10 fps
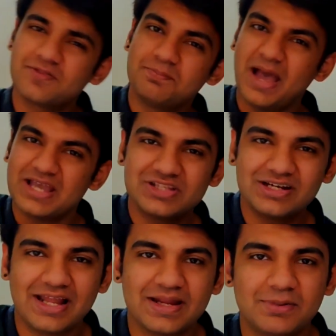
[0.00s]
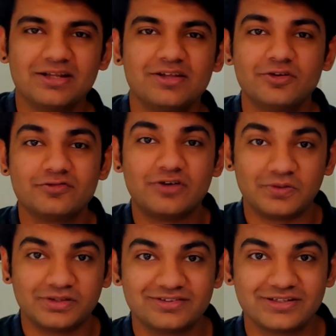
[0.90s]
smash that like button if you
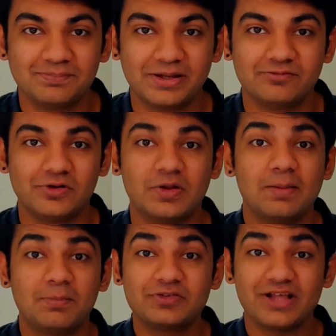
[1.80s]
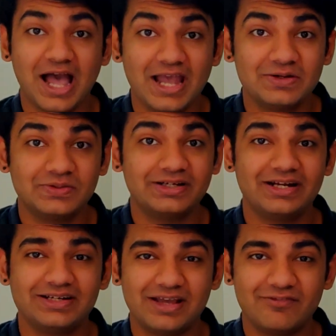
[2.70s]
found this tip helpful, because I know that
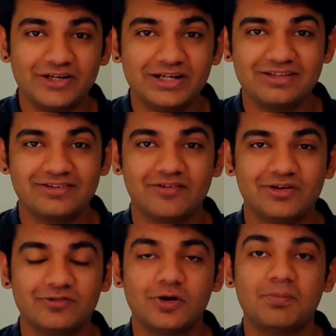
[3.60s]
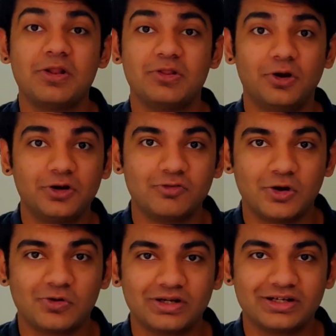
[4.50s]
I definitely saved you from a lot of
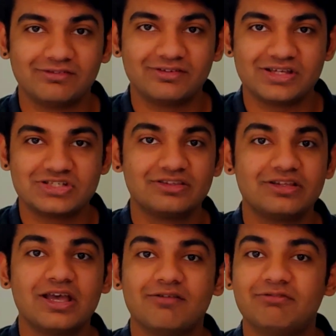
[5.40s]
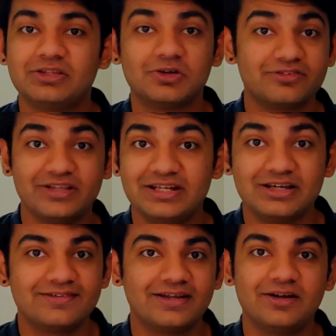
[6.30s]
awkward conversations with your
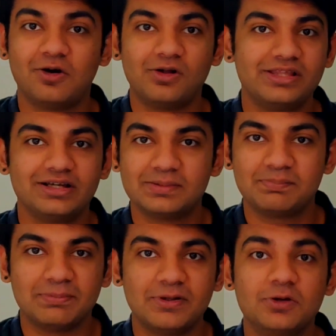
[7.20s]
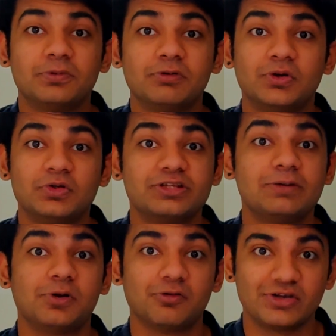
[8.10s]
seniors and all the other people whom you want to stay
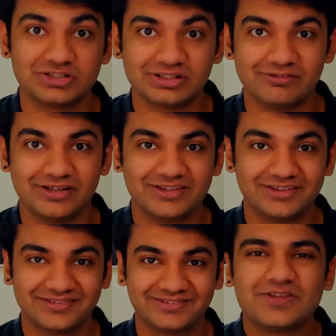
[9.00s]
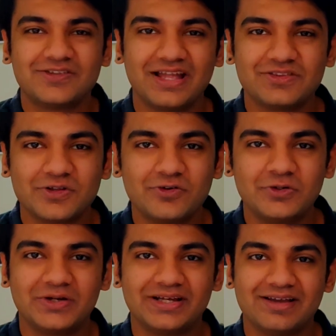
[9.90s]
professional with. So that's all for
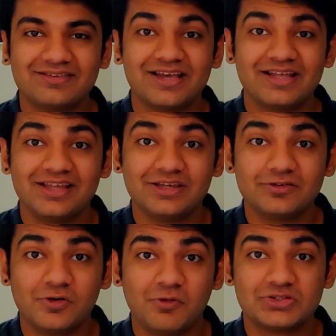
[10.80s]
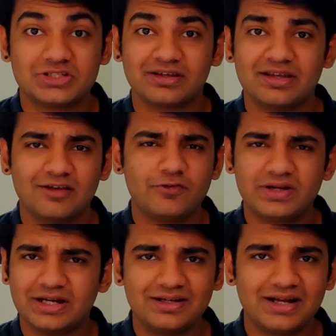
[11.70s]
today, guys. Thank you for watching. If you
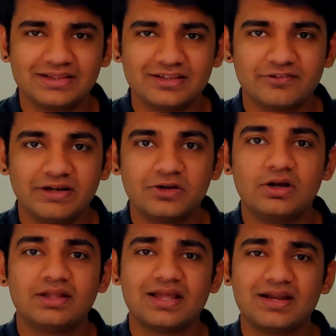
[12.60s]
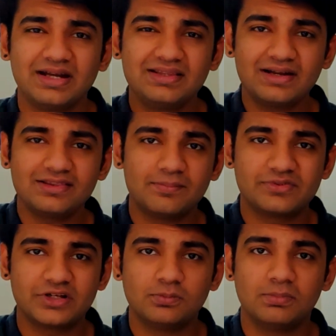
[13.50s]
didn't like this video, then hit that
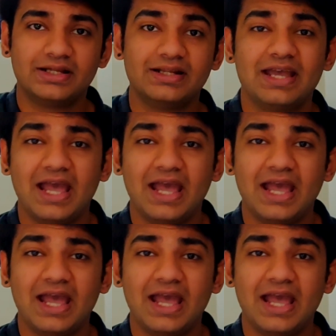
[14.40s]
thumbs down button.